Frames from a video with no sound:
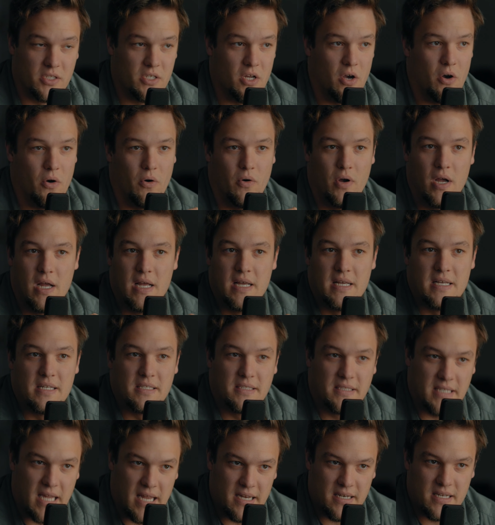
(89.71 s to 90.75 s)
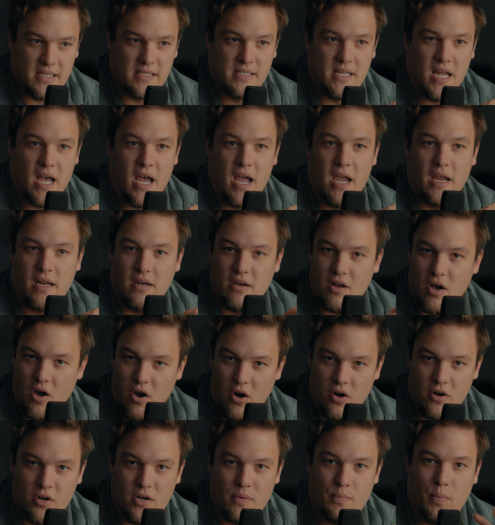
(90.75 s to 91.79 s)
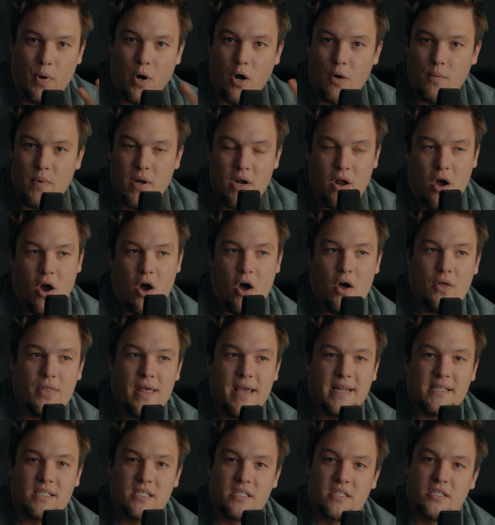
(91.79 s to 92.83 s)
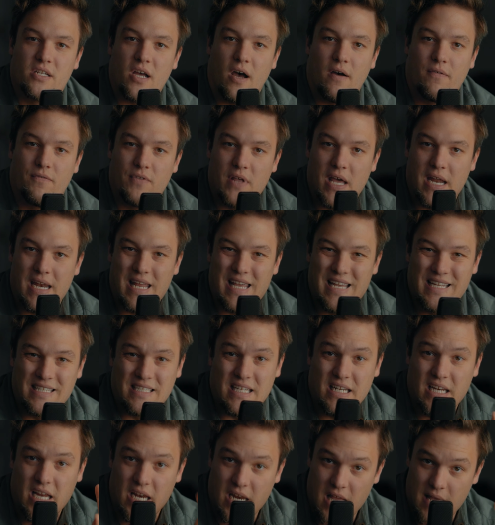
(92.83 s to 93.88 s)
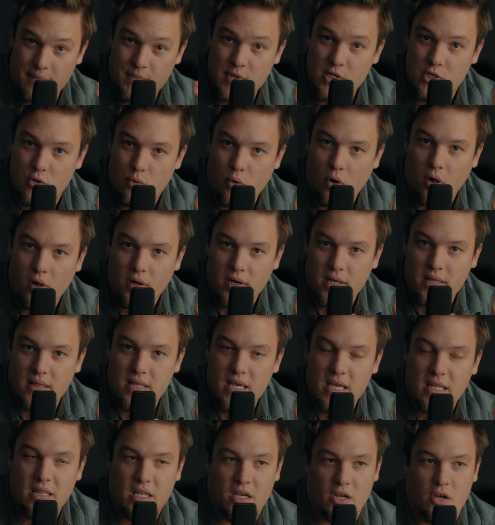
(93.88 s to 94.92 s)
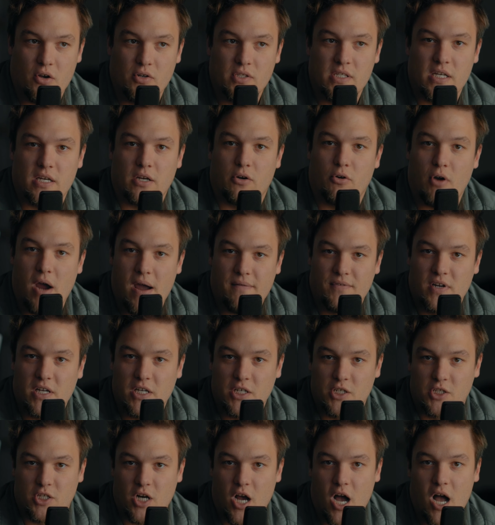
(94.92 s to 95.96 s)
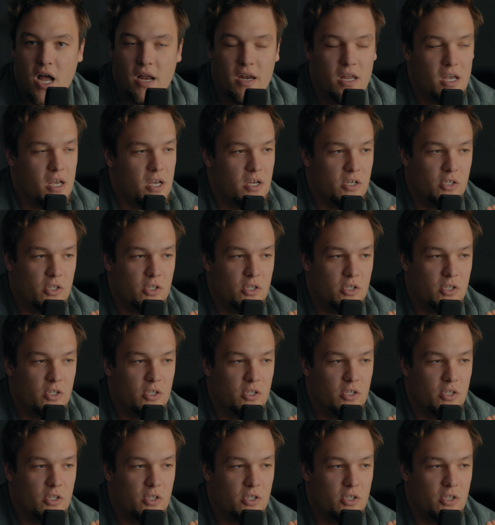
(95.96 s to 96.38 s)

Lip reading: So set design, art department, all that stuff that isn't an image quality thing that goes into crafting a shot,